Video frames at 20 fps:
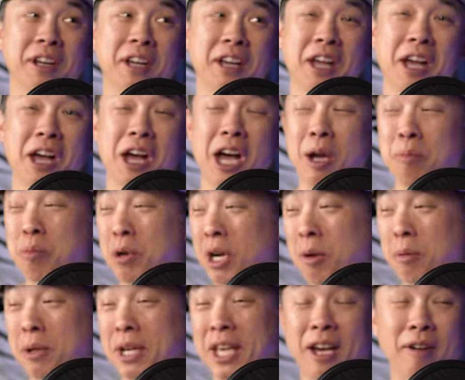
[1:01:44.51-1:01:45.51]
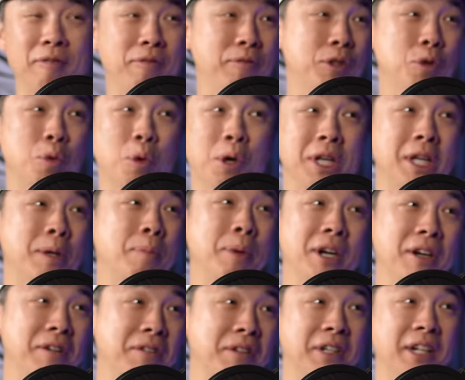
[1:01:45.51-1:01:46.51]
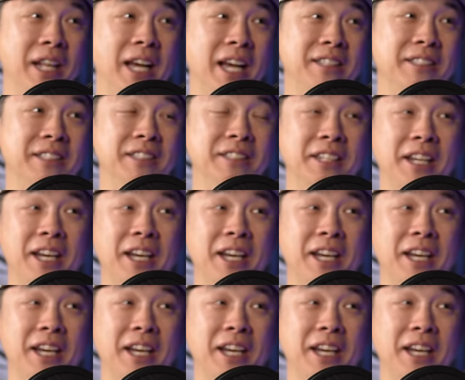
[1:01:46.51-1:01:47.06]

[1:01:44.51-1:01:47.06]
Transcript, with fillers: Mm -hmm. I probably have 20 pairs of glasses,